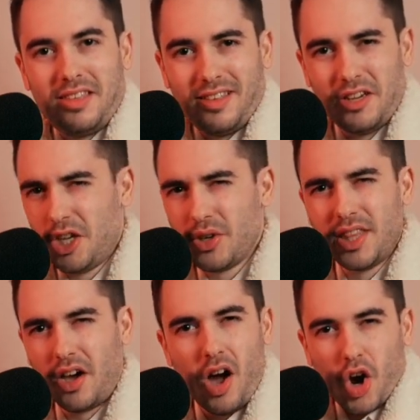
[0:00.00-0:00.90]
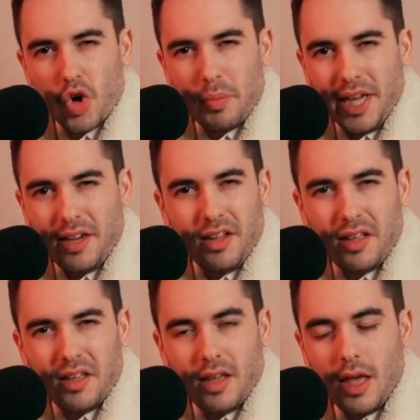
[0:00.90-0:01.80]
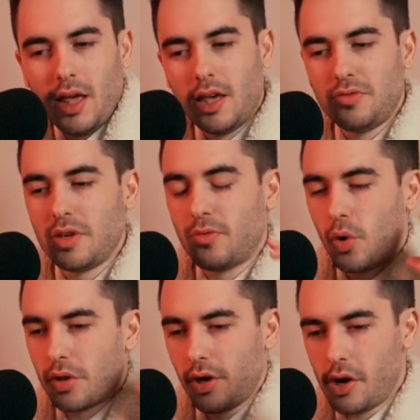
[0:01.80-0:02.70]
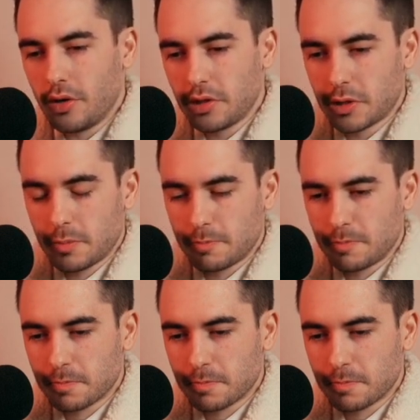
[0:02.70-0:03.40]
Are you in the army? If you have one of those,